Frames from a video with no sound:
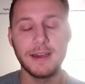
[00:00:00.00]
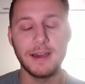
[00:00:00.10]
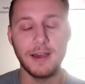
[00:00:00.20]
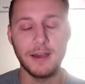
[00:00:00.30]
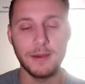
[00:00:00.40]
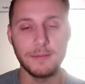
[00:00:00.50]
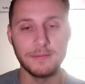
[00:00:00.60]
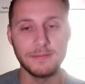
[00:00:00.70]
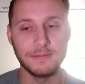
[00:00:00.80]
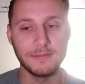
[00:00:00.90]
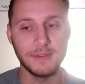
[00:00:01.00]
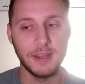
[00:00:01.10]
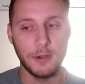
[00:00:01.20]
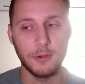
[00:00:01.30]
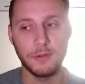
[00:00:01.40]

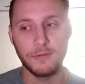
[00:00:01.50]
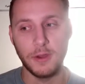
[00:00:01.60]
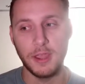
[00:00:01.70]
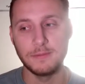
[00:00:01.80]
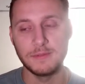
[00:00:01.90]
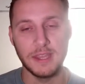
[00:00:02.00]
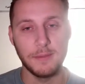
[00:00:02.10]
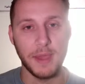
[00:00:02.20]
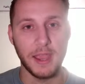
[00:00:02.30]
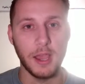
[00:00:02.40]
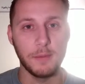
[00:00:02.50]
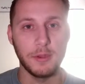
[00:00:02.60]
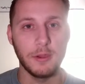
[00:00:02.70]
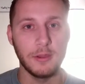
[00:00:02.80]
good for him to get back up here,